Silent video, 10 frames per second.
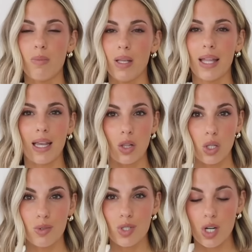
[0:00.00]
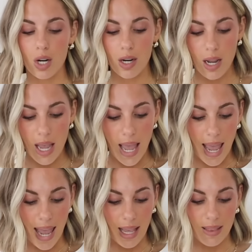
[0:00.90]
to be like looser.
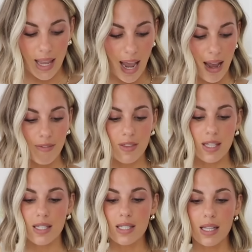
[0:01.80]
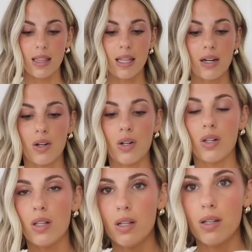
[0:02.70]
And they have this
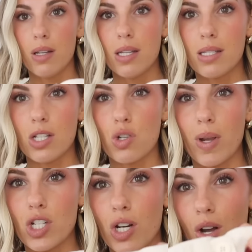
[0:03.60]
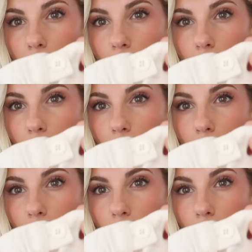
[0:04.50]
little situation